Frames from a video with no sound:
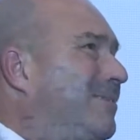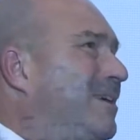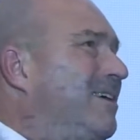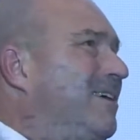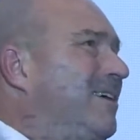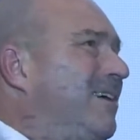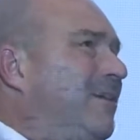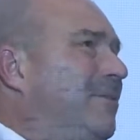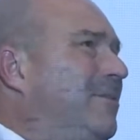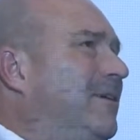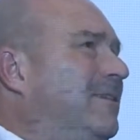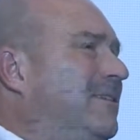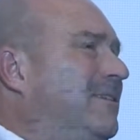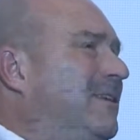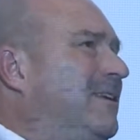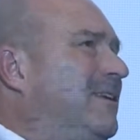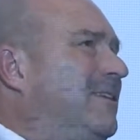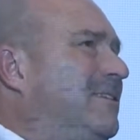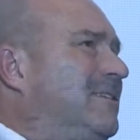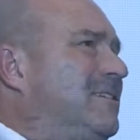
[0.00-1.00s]
I think
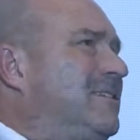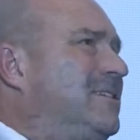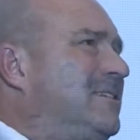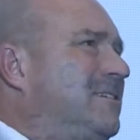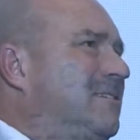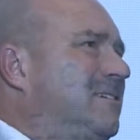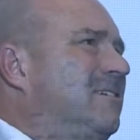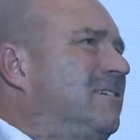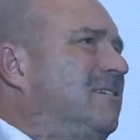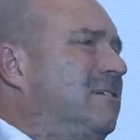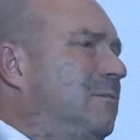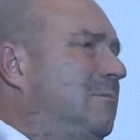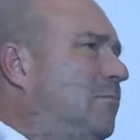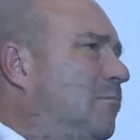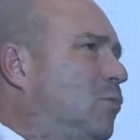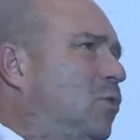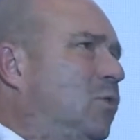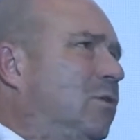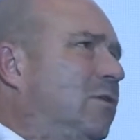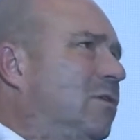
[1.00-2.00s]
that it is
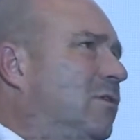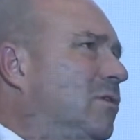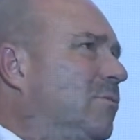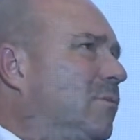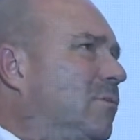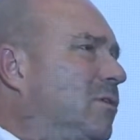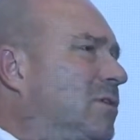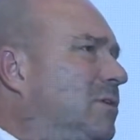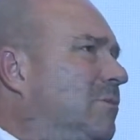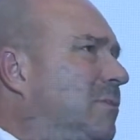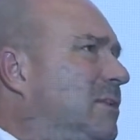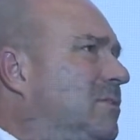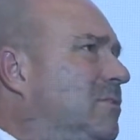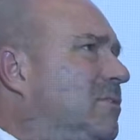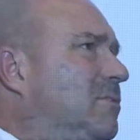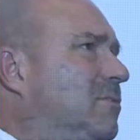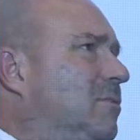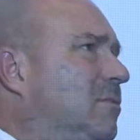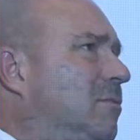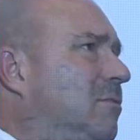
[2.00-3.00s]
more on a
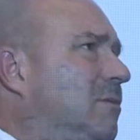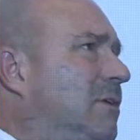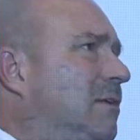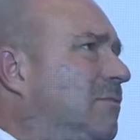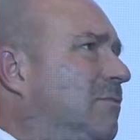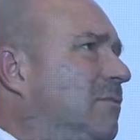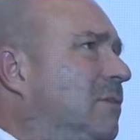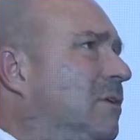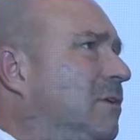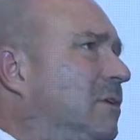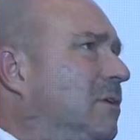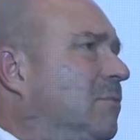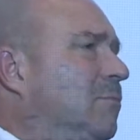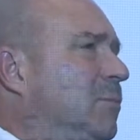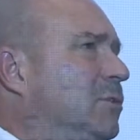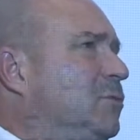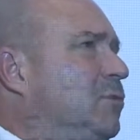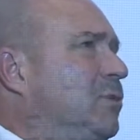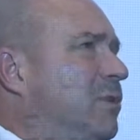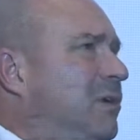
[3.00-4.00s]
mid-term level.
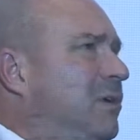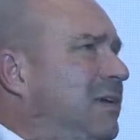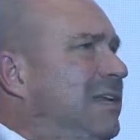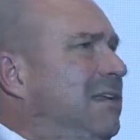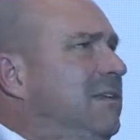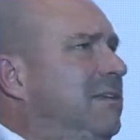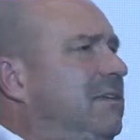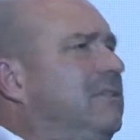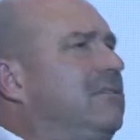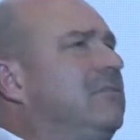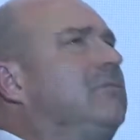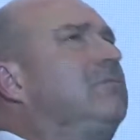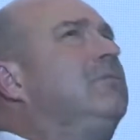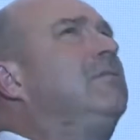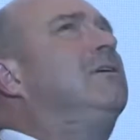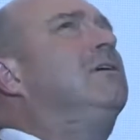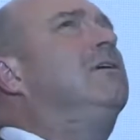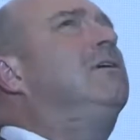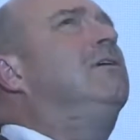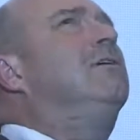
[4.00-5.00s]
But we really need to
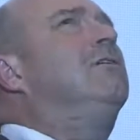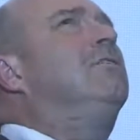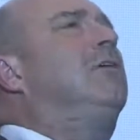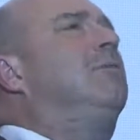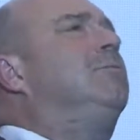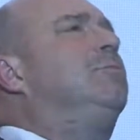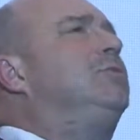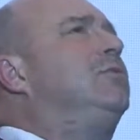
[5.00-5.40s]
come to